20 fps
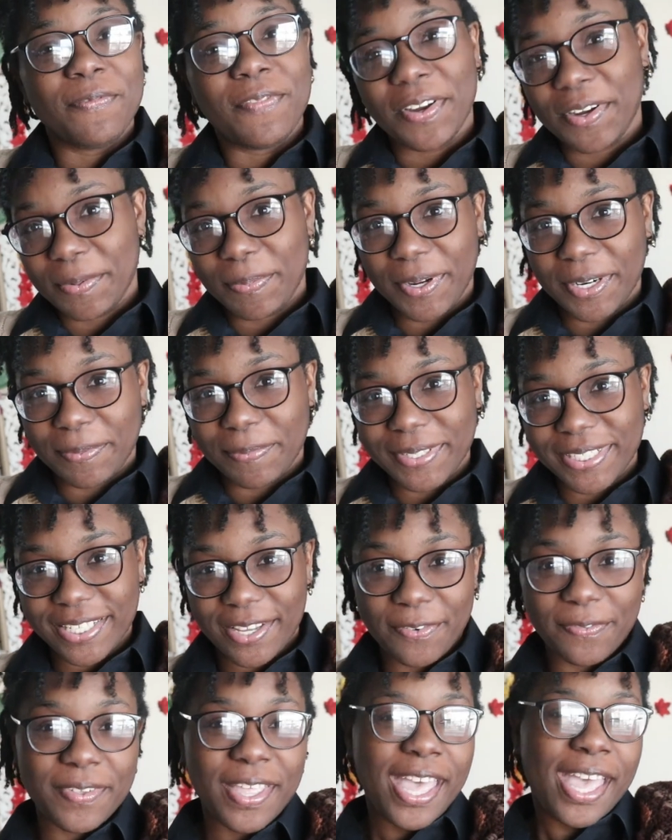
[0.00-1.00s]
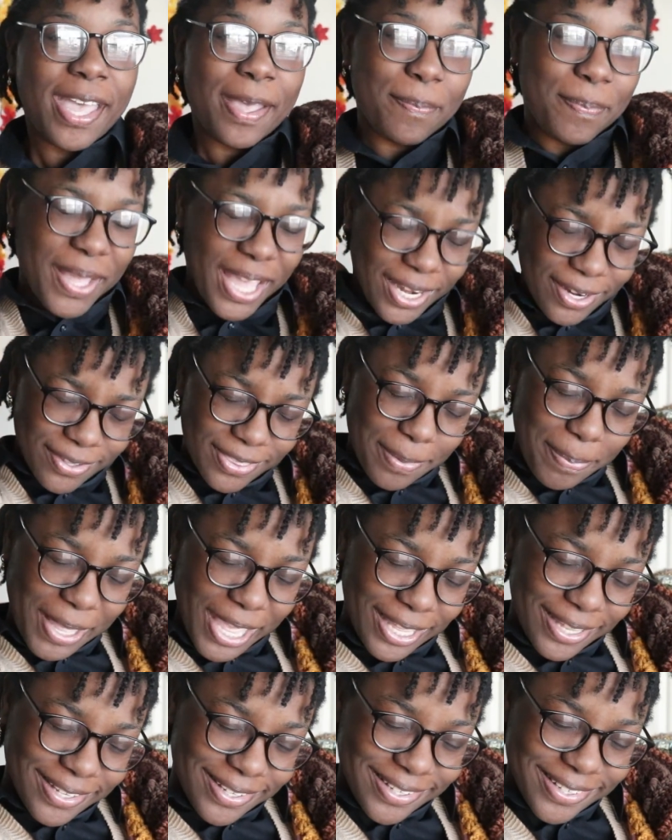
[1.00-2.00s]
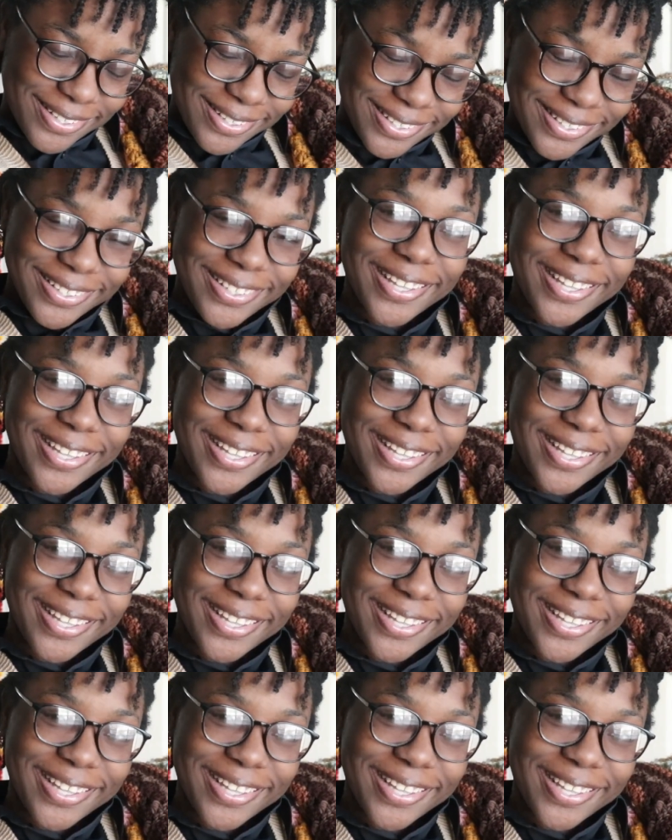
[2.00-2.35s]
very proud of myself. Pat on the back.